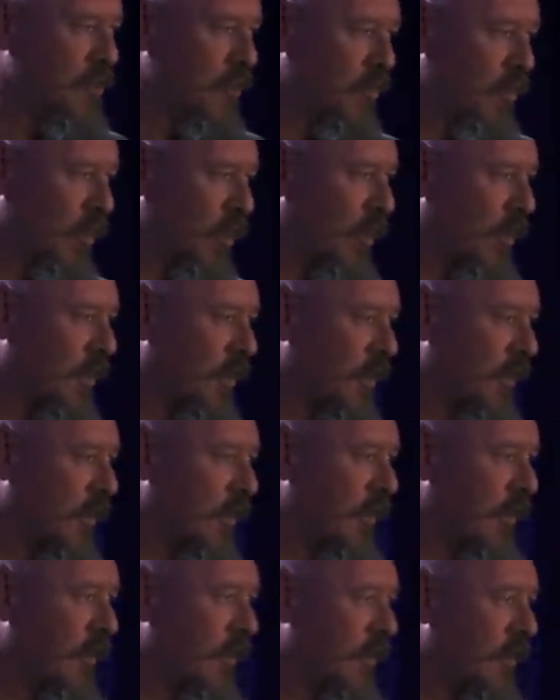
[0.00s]
the world.
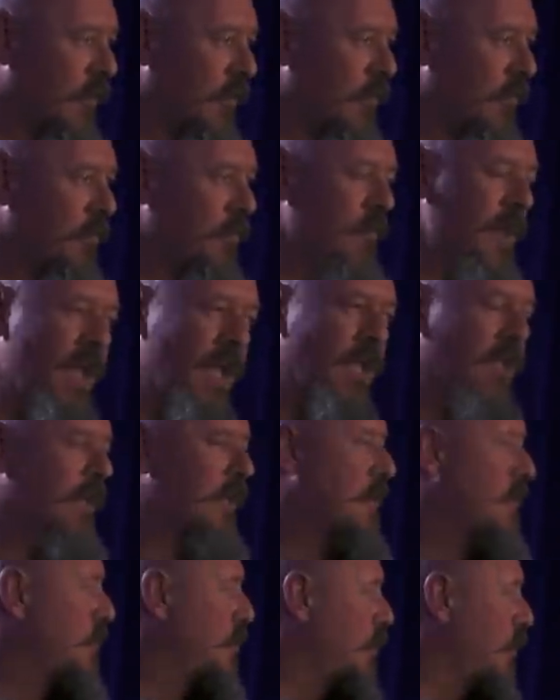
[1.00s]
Man,
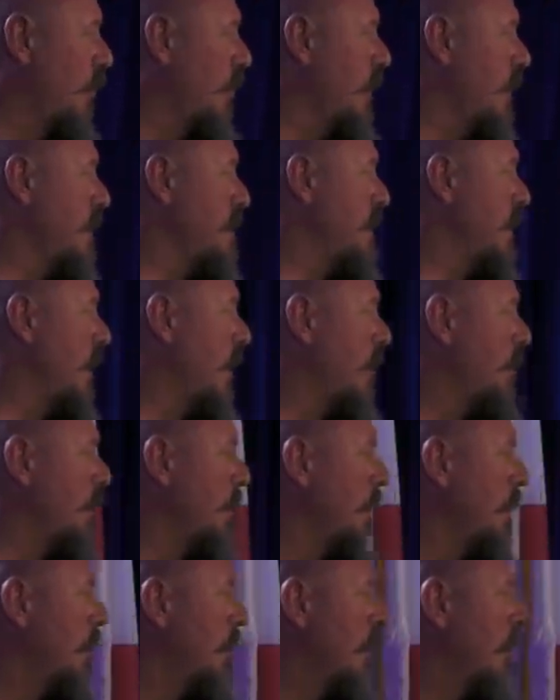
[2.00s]
it sure does help.
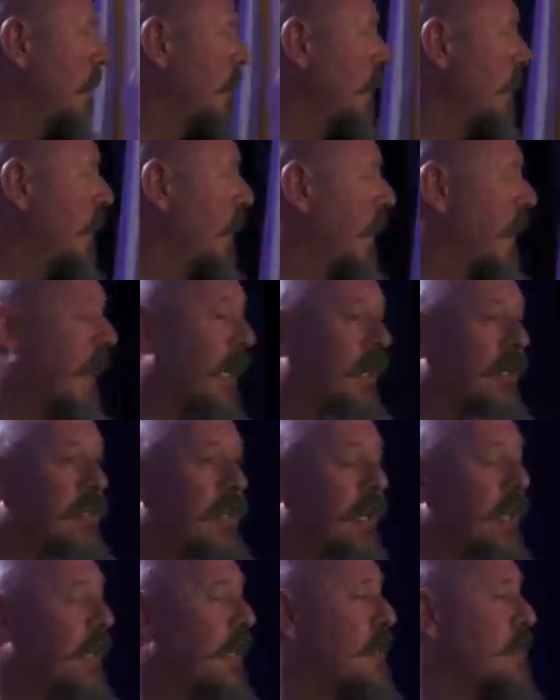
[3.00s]
And I can
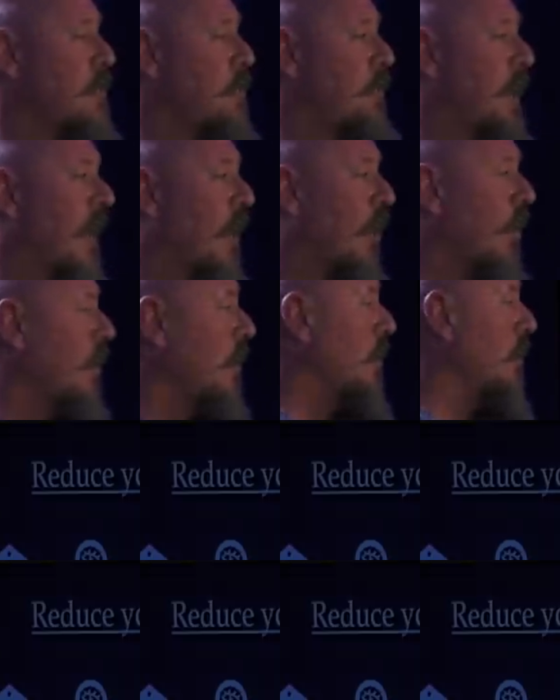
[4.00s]
tell you as a parent,